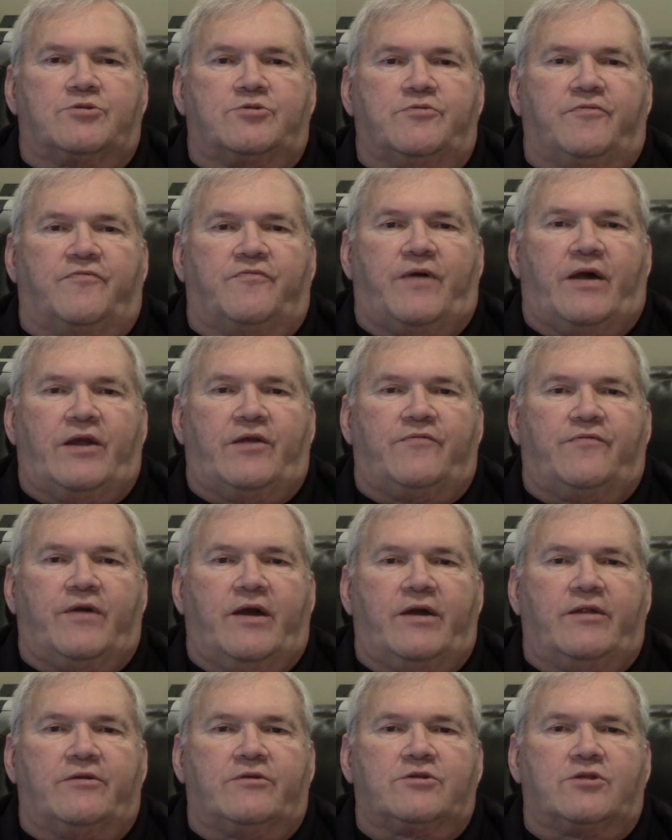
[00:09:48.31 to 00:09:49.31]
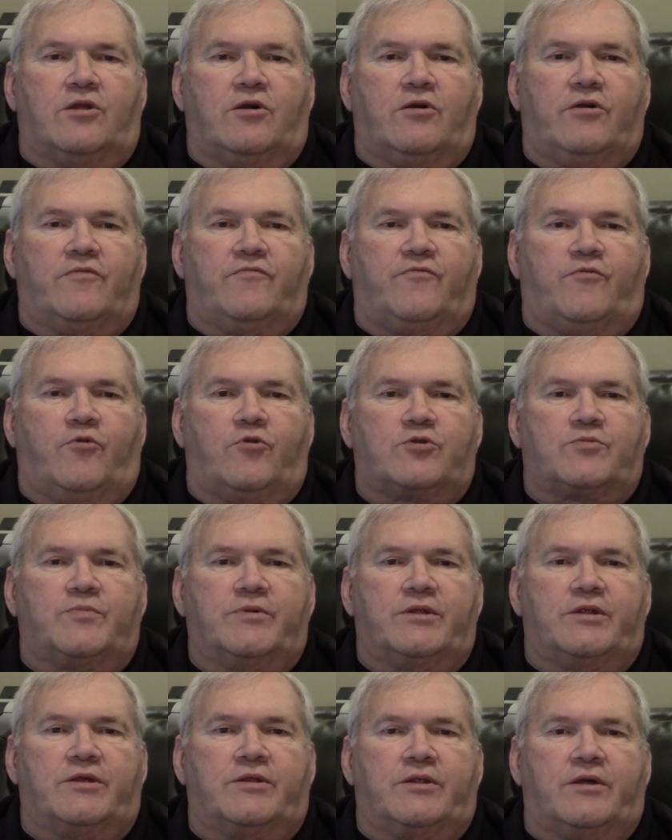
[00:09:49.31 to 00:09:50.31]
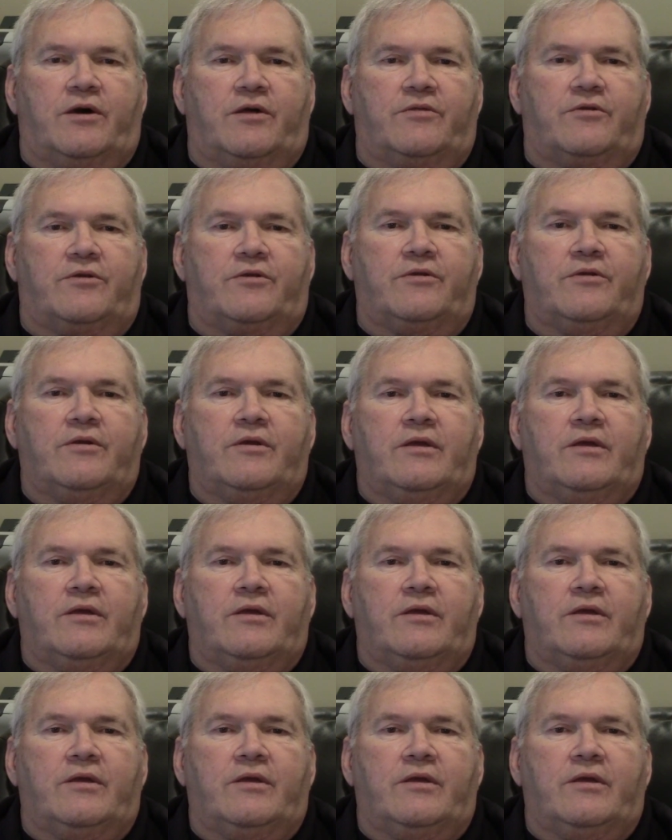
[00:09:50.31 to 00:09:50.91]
to firefighters, law enforcement, and other